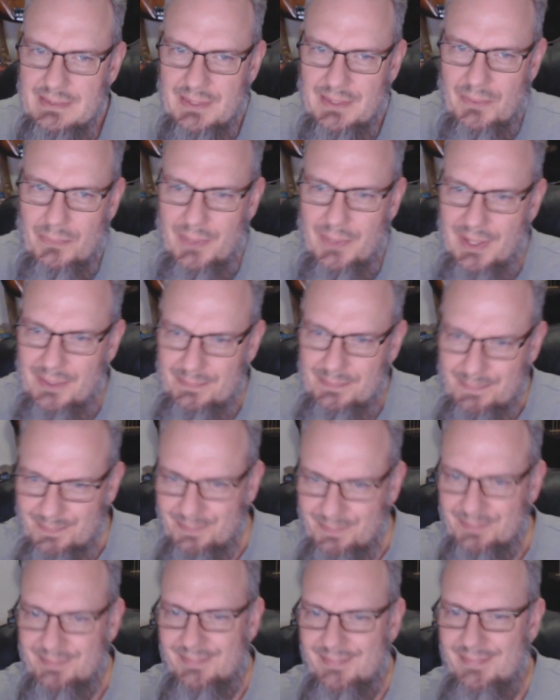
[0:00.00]
Well,
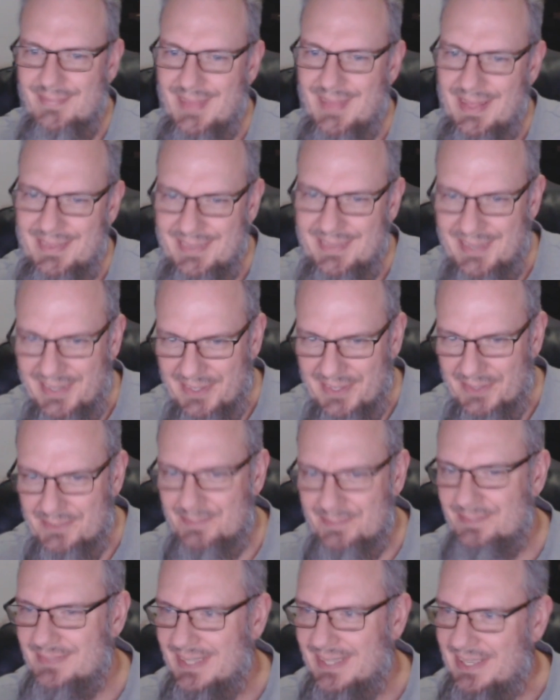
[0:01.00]
there,
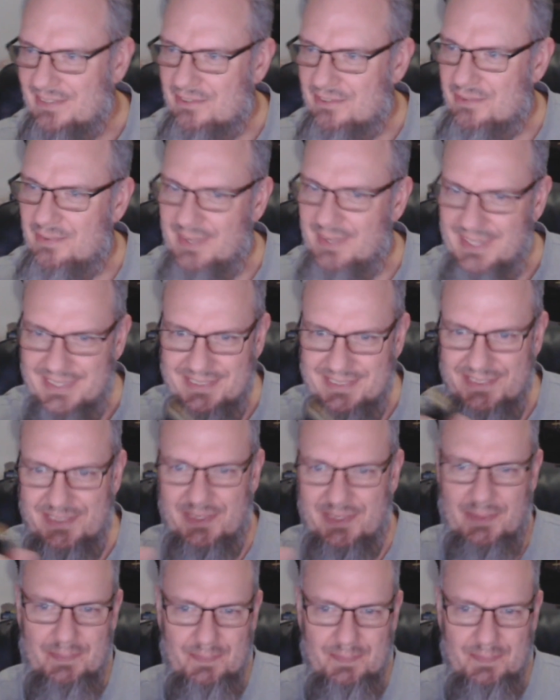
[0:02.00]
that's fixed.